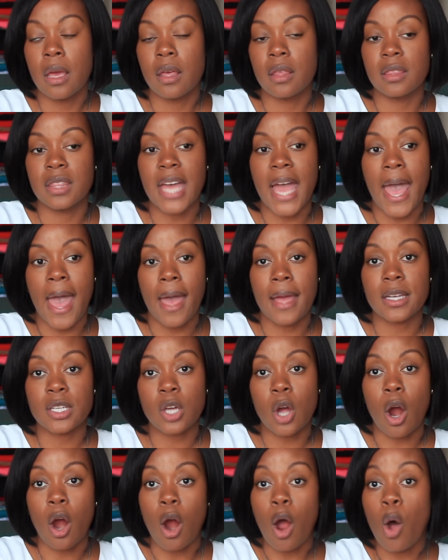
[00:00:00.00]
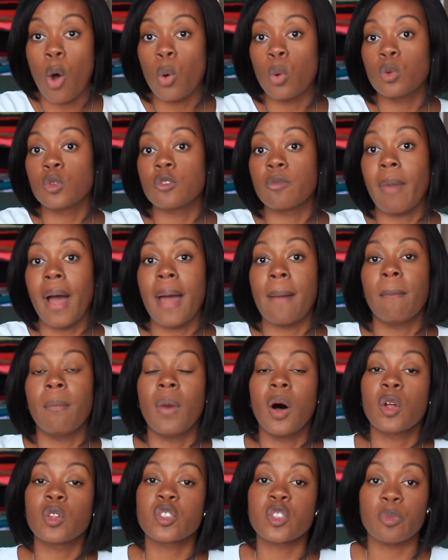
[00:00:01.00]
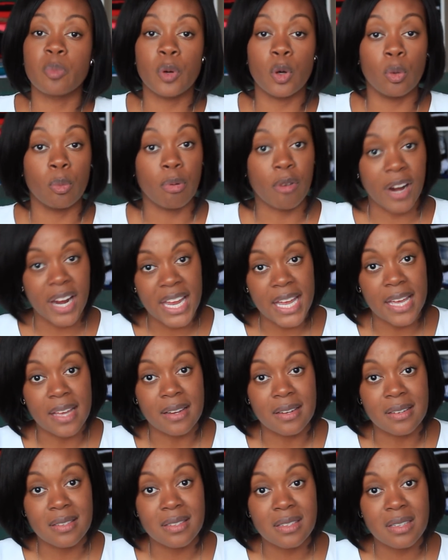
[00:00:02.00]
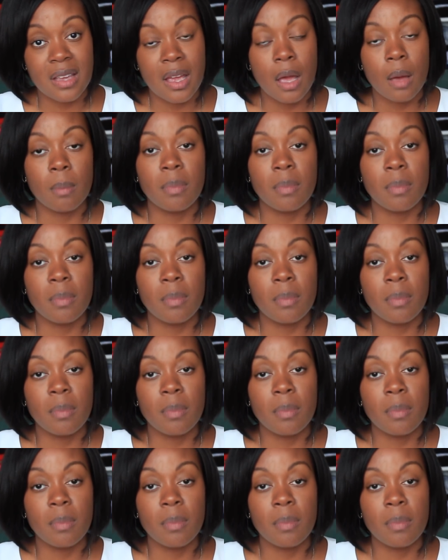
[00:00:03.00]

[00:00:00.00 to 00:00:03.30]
that are owned by multiple brands